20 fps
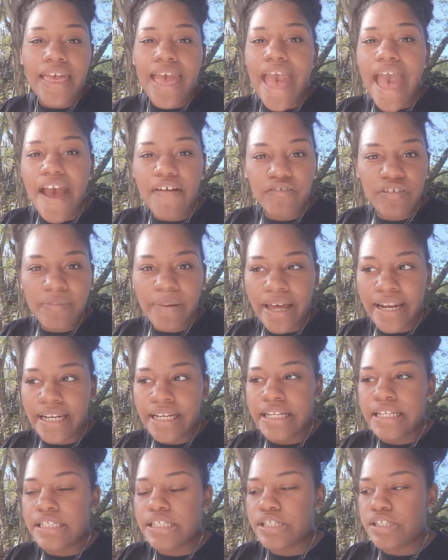Everybody
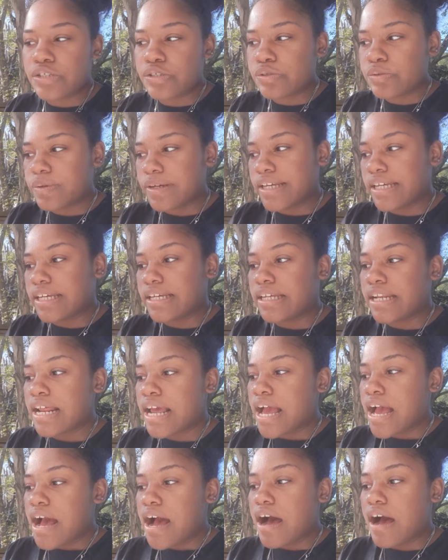needs to do it.
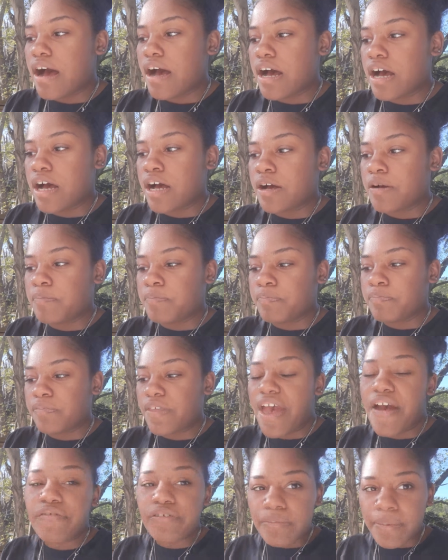
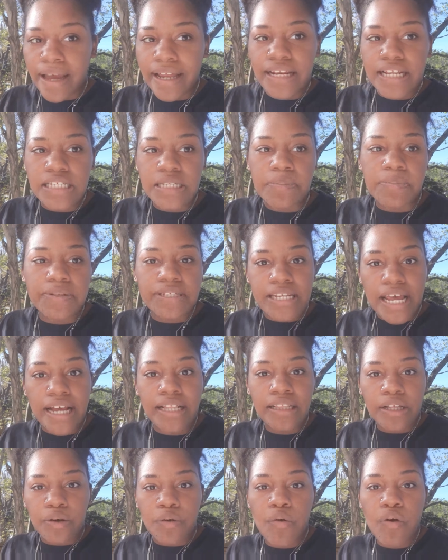Everybody needs to
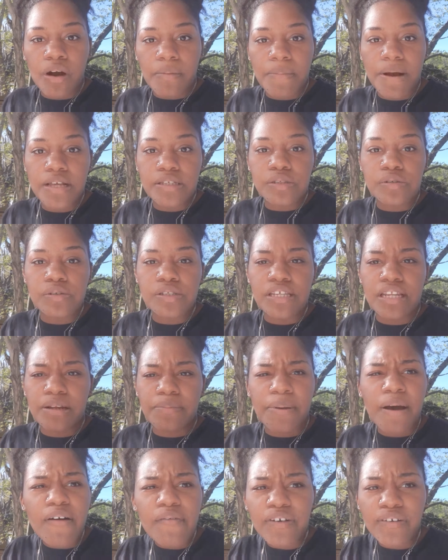protect their core muscles and their
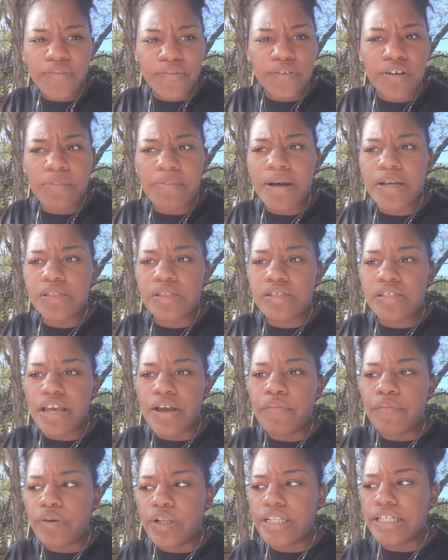pelvic floor muscles
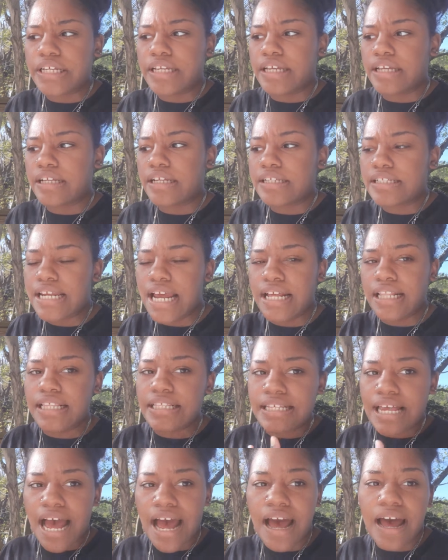and really take the
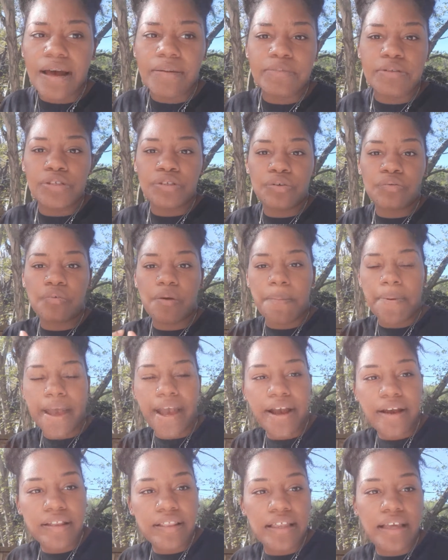time to
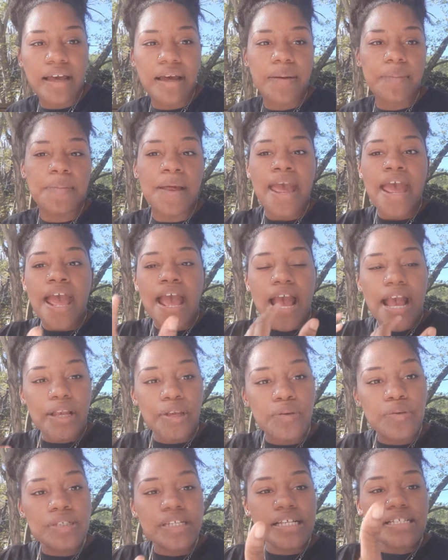repair them and
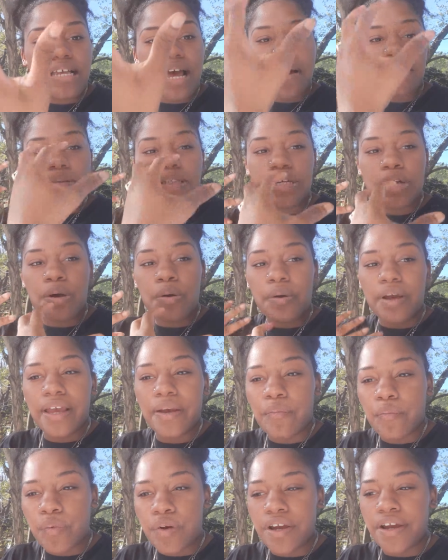use that time to go
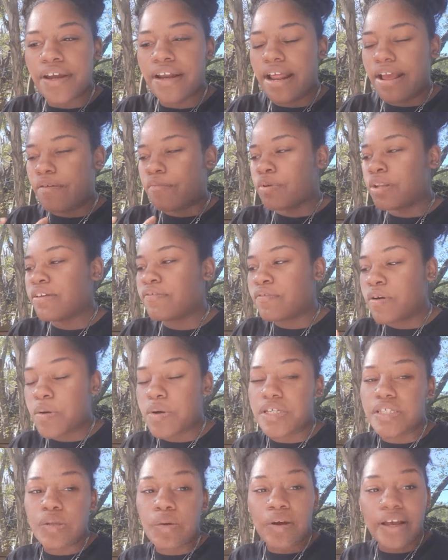inward and really
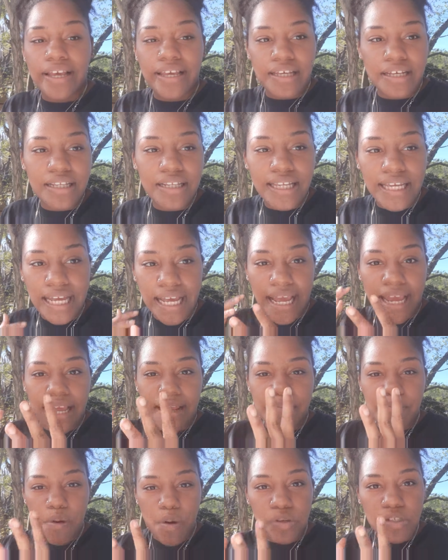focus on healing
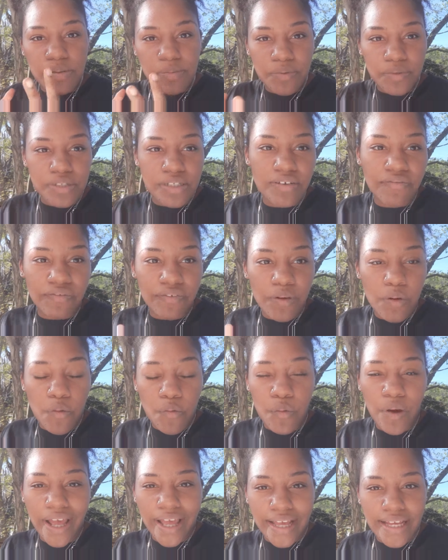in multiple different
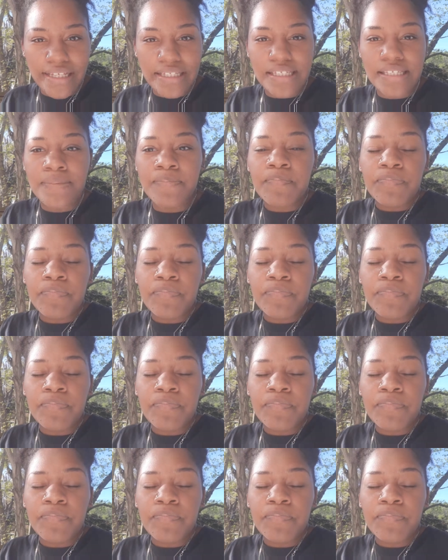ways.